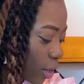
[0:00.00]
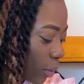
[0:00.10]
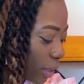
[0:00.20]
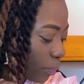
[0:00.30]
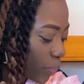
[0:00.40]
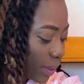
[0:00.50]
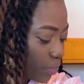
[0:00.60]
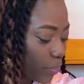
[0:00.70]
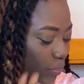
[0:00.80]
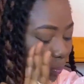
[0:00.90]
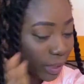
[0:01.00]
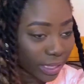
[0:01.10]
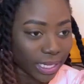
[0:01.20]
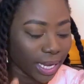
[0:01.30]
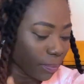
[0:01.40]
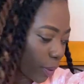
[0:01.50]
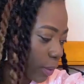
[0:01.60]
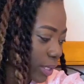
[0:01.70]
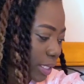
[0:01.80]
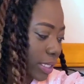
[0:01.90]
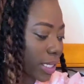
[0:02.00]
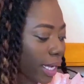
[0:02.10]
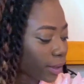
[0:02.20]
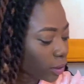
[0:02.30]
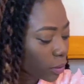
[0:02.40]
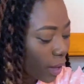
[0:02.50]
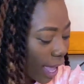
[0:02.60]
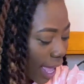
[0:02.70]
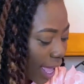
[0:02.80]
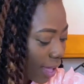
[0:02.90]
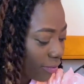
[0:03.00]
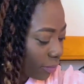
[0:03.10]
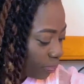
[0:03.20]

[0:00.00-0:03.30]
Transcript: so the design process, I do have,